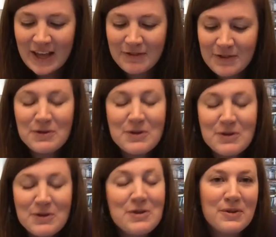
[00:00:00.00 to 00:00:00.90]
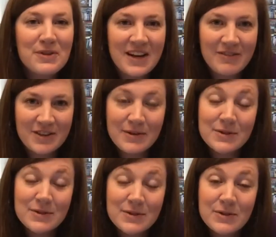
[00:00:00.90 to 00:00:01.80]
if you knew that
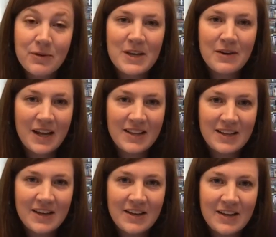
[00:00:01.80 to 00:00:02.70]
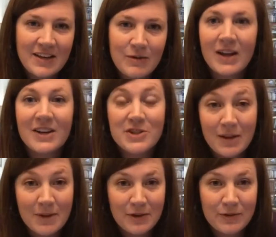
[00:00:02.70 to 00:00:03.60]
everything was going to be okay in the end, why did
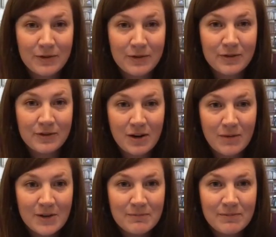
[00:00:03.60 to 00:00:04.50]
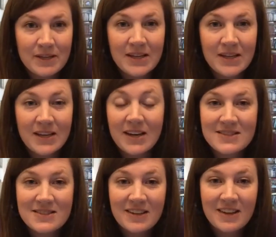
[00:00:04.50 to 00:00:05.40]
you let me go through this trauma?
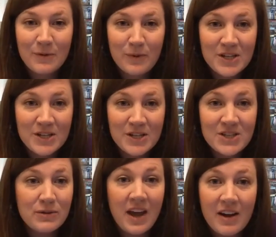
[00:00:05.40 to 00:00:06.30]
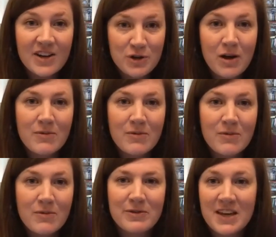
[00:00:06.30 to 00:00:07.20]
Because we do carry
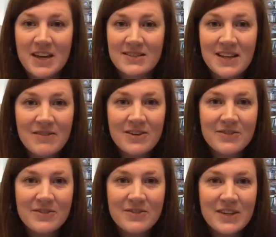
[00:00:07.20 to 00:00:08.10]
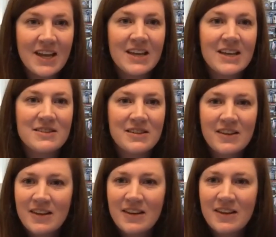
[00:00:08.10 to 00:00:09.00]
trauma from things, even if the
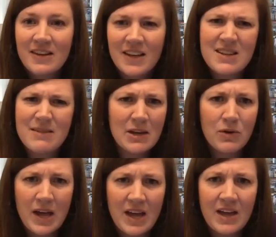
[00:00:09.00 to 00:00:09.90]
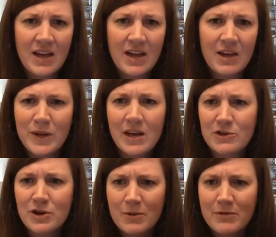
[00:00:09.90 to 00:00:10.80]
end ends up being okay, we
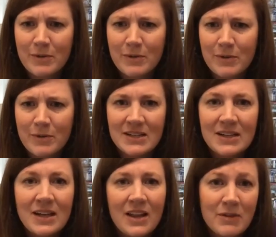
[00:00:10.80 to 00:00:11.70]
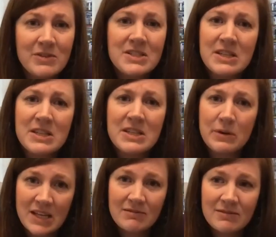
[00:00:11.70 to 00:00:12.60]
carry trauma from it, and then we have to deal
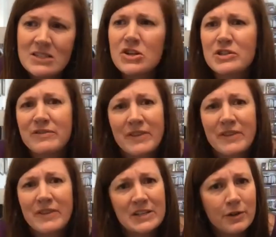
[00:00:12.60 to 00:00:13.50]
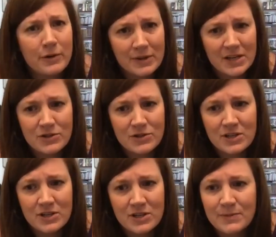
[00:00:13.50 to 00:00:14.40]
with it, and then it starts affecting our other
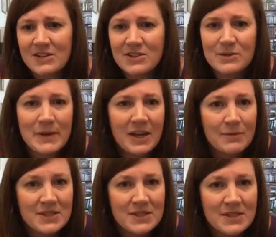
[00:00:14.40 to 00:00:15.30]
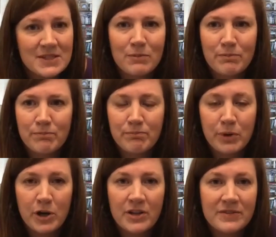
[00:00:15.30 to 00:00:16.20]
relationships, and it just becomes this whole
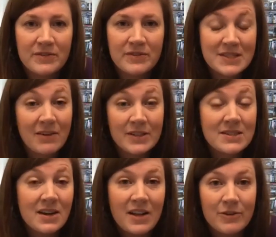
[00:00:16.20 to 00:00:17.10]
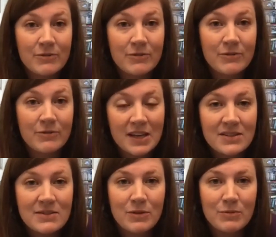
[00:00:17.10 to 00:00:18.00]
ball of stuff that's not even
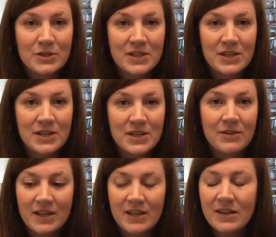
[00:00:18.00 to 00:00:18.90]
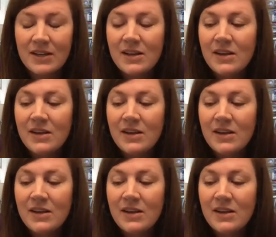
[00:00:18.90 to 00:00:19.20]
related to one particular event.